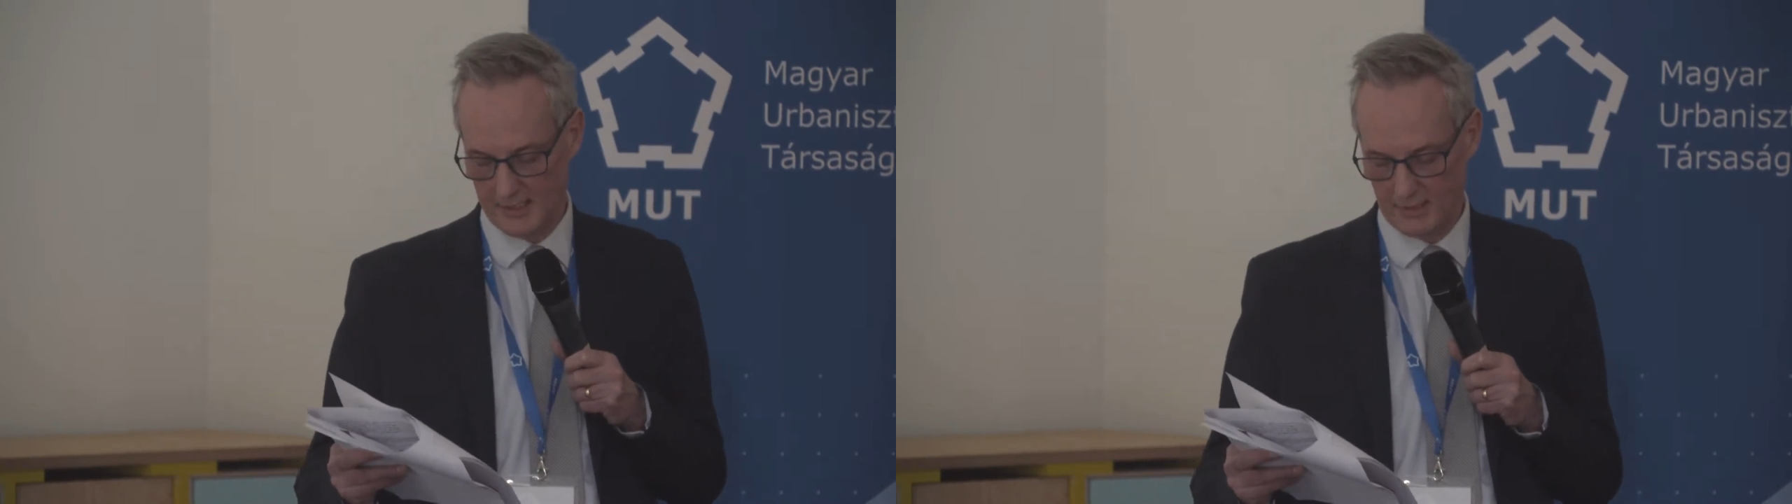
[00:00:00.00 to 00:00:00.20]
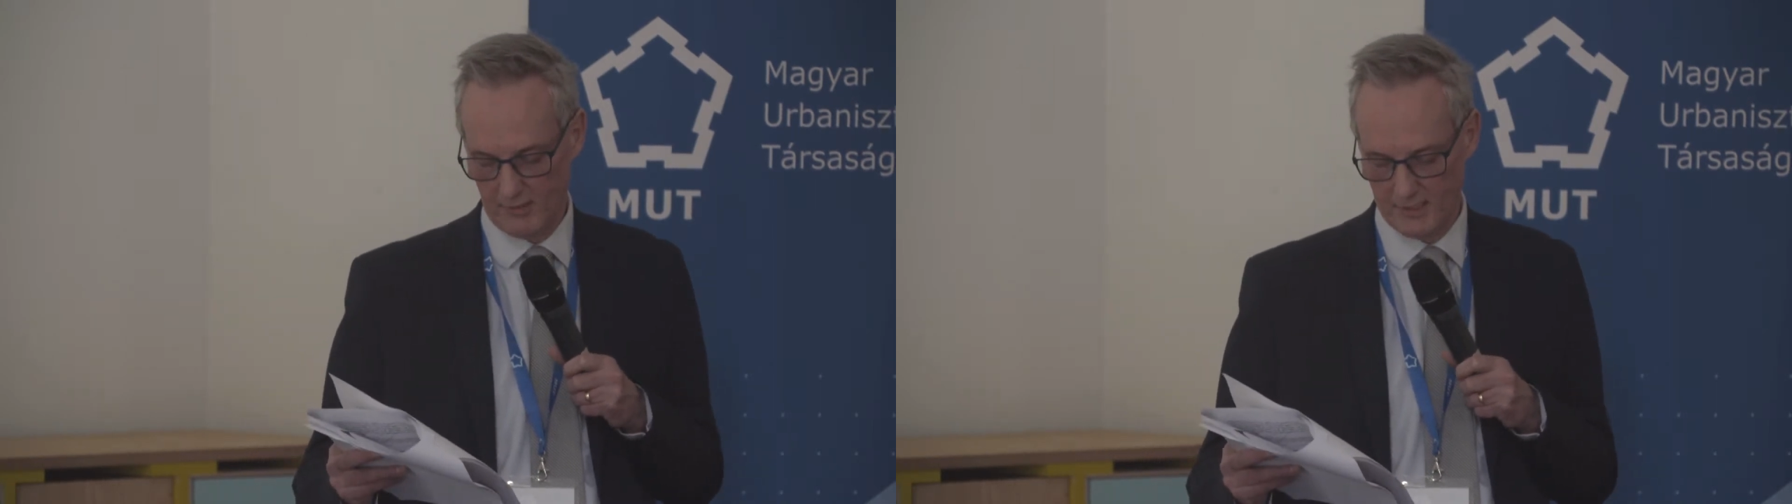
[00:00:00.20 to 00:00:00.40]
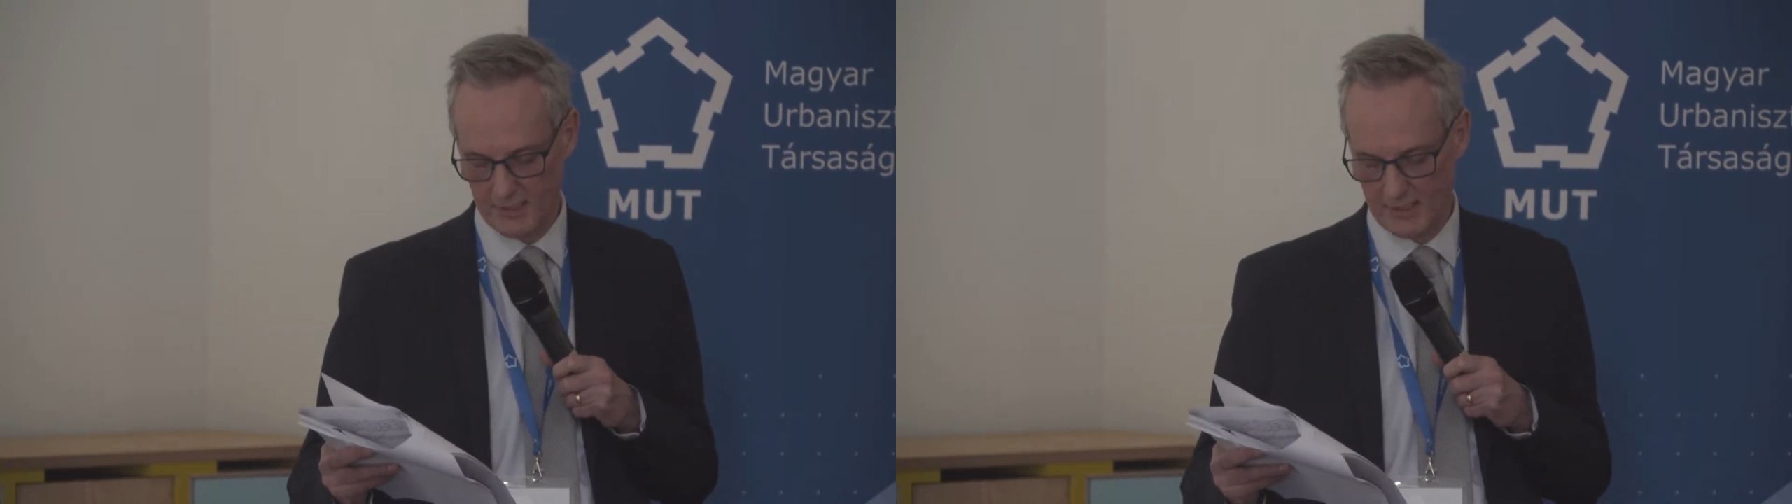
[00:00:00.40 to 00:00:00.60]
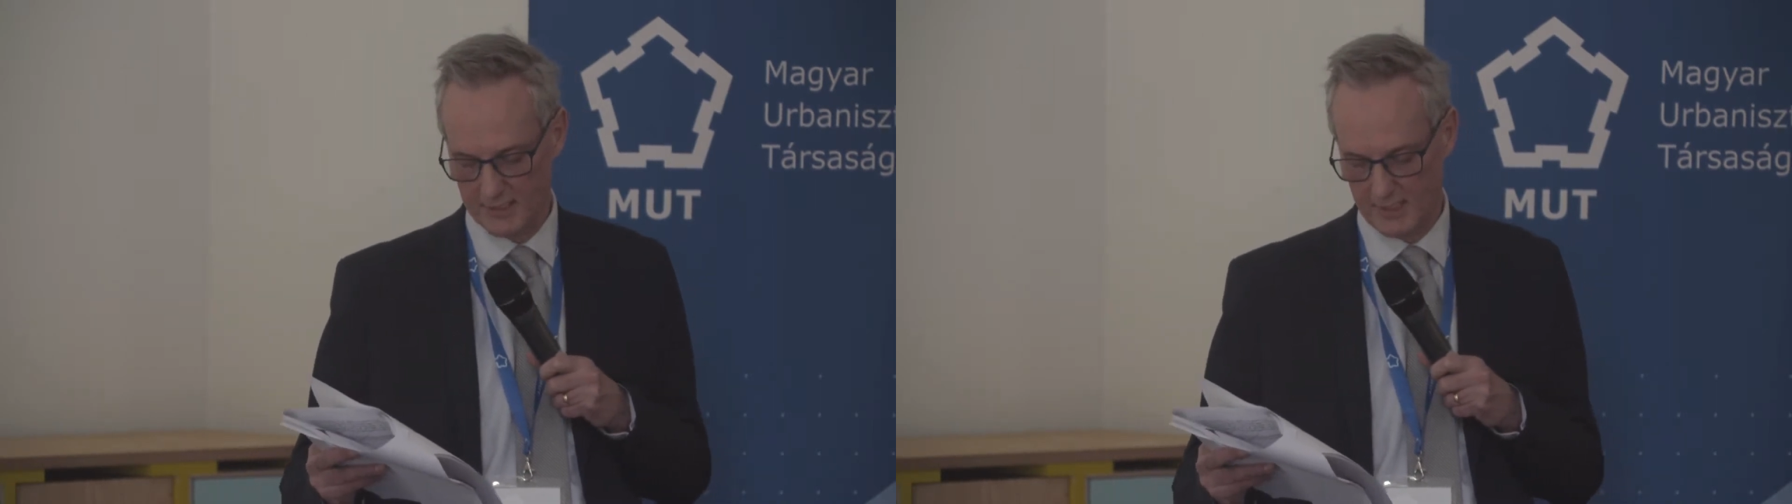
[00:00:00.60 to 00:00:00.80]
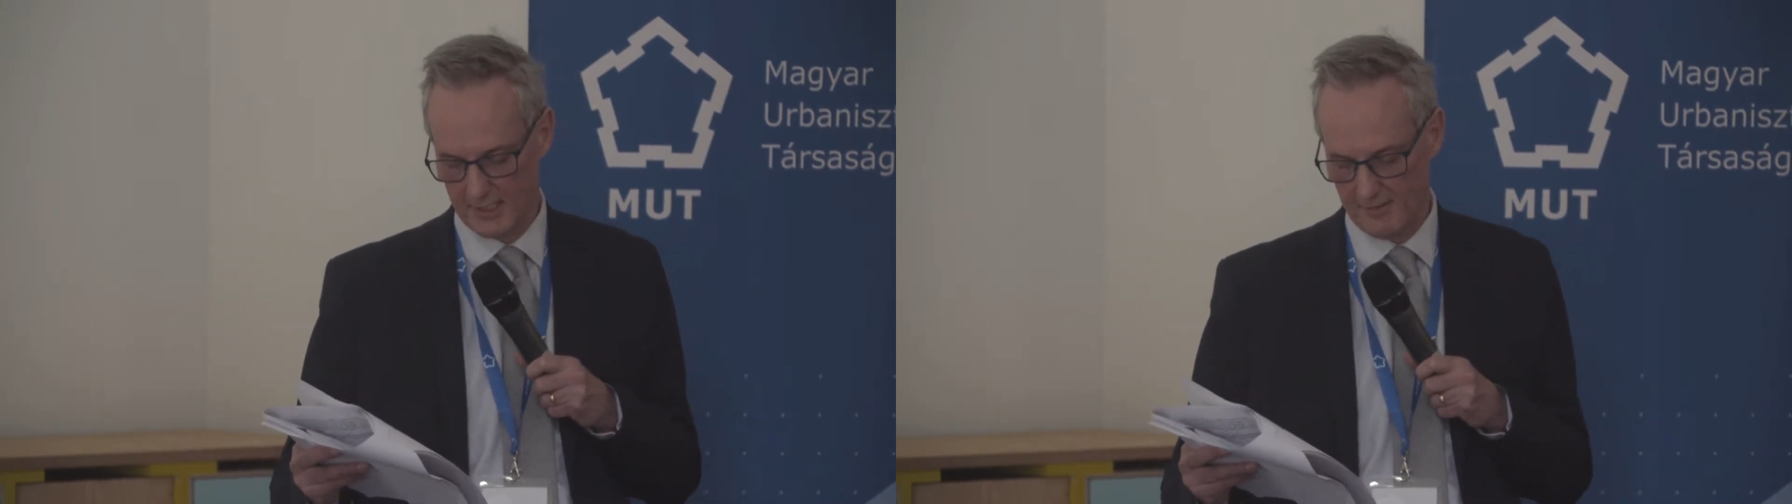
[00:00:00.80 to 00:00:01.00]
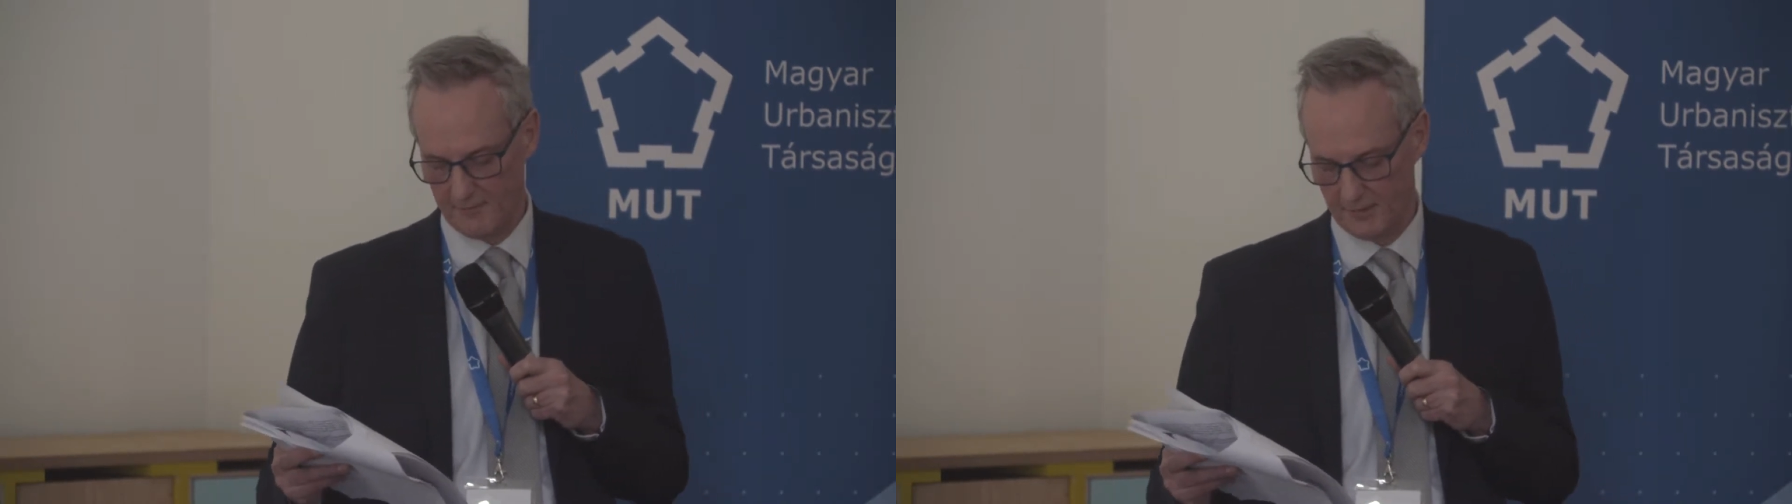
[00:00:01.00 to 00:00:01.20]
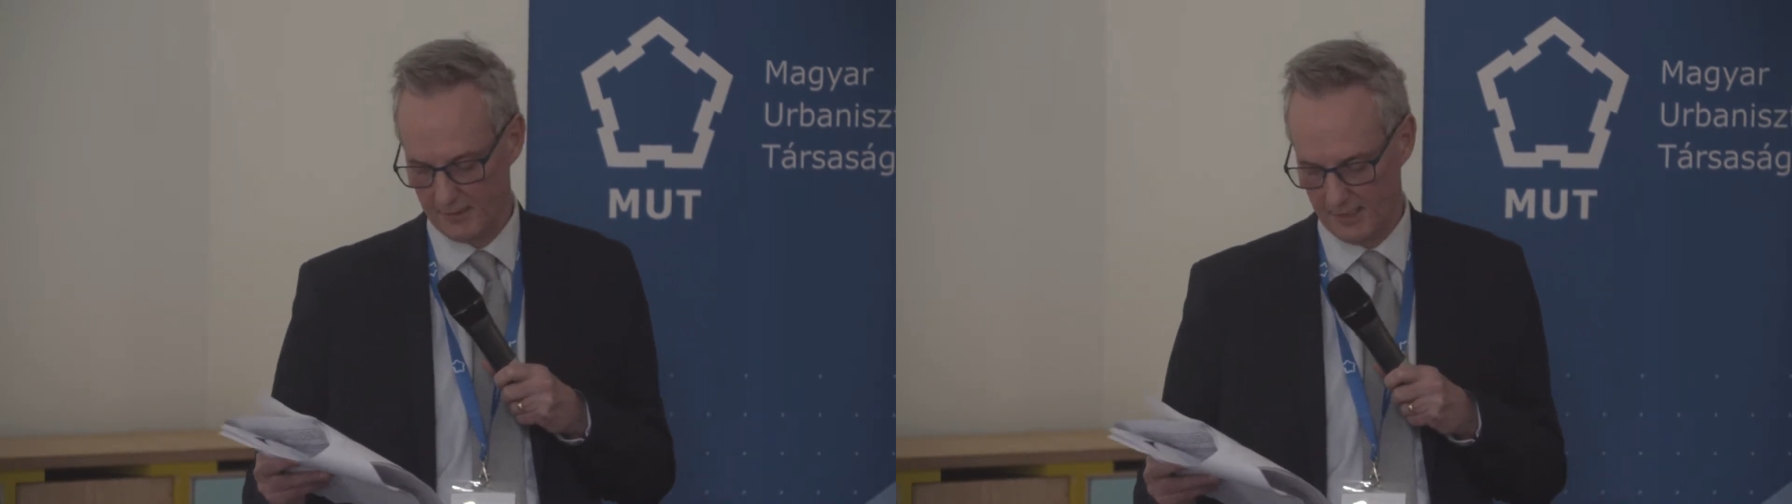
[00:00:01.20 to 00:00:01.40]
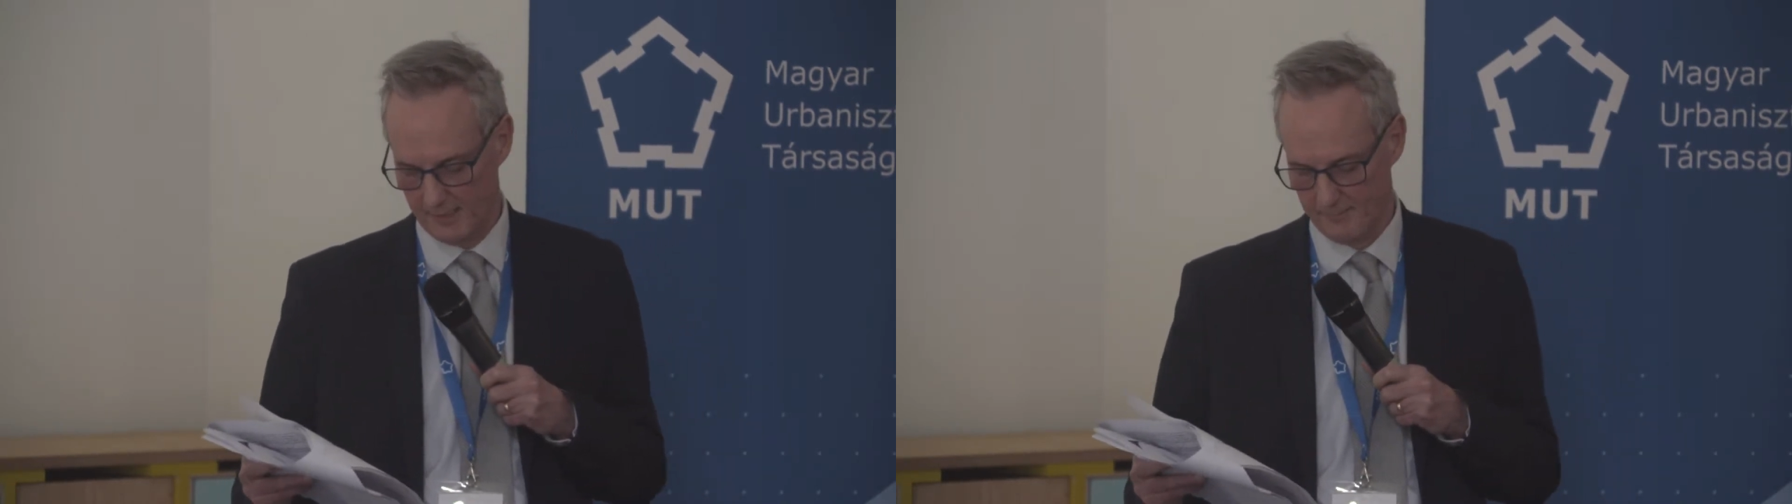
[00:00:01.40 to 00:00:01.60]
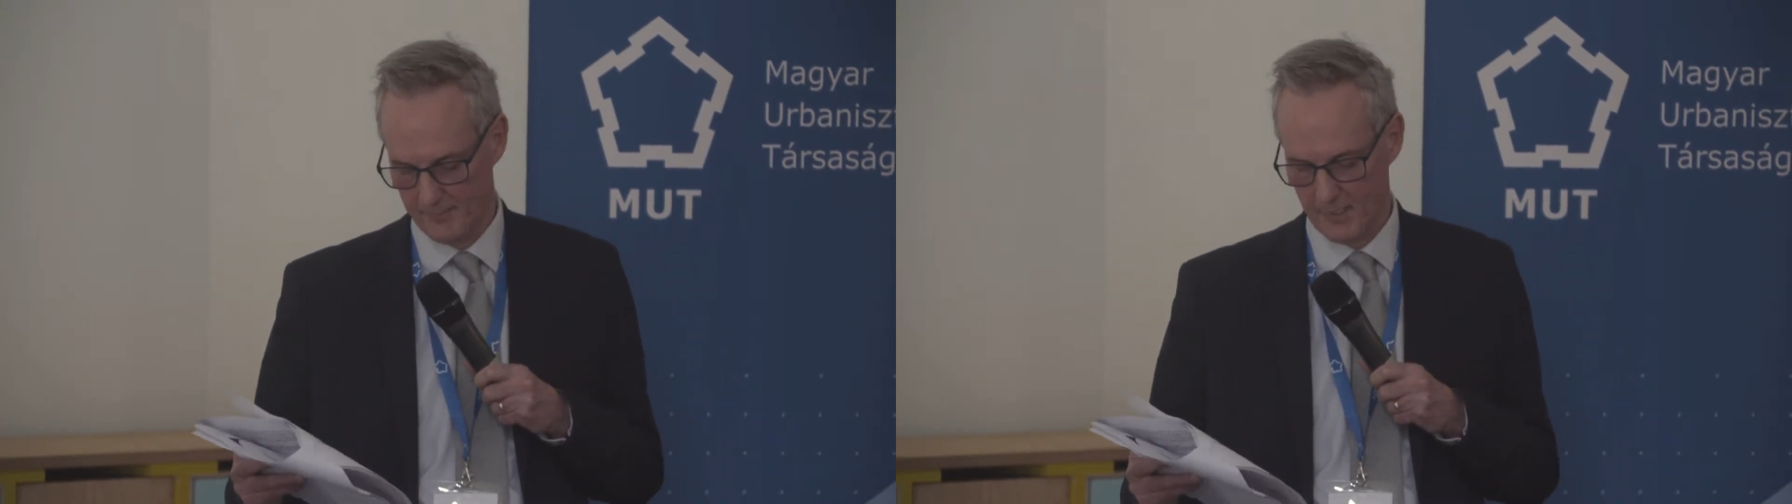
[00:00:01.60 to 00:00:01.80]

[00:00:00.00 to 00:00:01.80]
decreasing significantly.